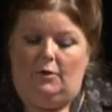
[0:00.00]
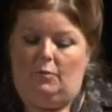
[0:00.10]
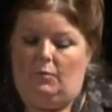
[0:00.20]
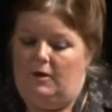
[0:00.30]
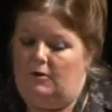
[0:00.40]

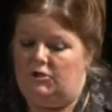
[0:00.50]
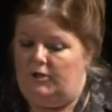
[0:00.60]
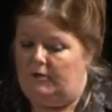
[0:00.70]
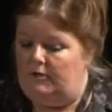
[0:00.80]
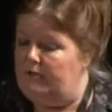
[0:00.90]
We looked
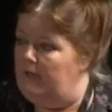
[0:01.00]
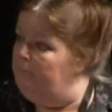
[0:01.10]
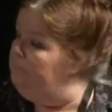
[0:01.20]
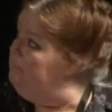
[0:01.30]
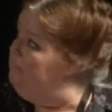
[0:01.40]
at
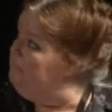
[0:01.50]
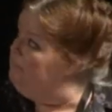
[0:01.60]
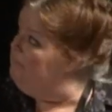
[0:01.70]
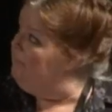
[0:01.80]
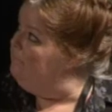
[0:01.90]

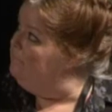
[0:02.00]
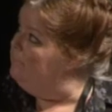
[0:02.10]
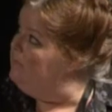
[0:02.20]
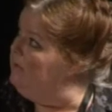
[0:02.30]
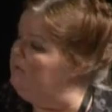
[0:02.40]

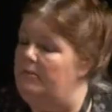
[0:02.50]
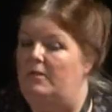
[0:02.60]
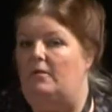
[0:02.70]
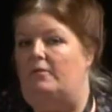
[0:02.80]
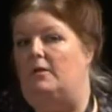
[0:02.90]
this, and
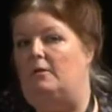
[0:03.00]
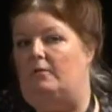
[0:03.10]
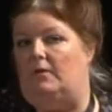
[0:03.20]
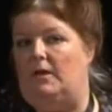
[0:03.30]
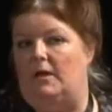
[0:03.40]
this I think
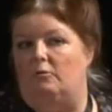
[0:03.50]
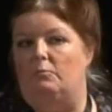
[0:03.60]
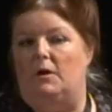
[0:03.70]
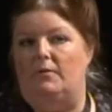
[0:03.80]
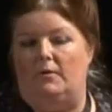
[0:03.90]
is a key
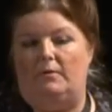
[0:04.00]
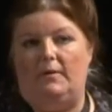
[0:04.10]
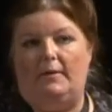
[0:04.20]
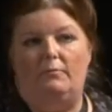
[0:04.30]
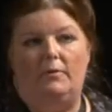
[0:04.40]
to our
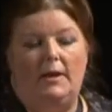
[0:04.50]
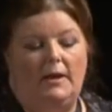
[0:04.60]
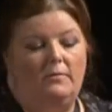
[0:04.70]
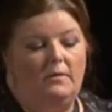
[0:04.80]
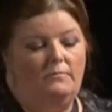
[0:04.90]
success really.
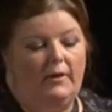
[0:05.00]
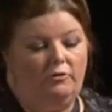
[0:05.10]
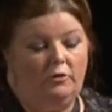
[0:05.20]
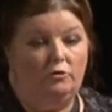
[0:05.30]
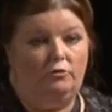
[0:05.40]
It's the
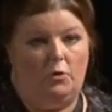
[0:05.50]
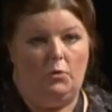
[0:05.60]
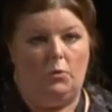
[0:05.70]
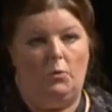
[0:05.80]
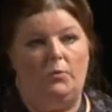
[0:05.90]
infection control
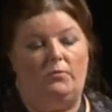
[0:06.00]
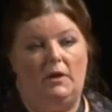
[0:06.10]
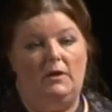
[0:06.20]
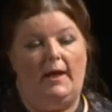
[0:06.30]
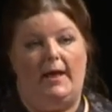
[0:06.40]
course
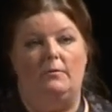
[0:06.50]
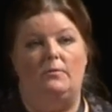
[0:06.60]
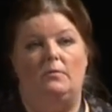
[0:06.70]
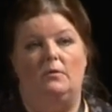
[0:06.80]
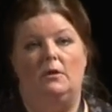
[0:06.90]

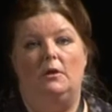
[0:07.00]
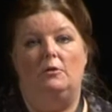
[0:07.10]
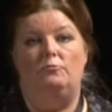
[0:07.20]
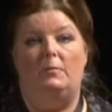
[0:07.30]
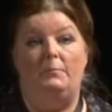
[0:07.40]
in-house,
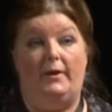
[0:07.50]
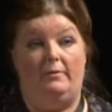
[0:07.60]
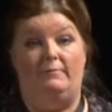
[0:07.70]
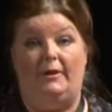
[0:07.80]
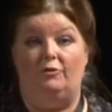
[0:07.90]
run by the
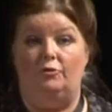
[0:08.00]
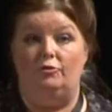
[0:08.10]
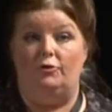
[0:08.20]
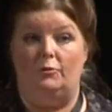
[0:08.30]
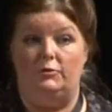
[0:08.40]
infection
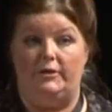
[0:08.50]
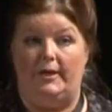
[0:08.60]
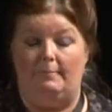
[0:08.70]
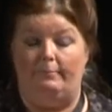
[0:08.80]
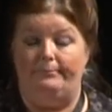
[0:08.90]
control
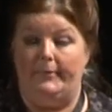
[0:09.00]
team.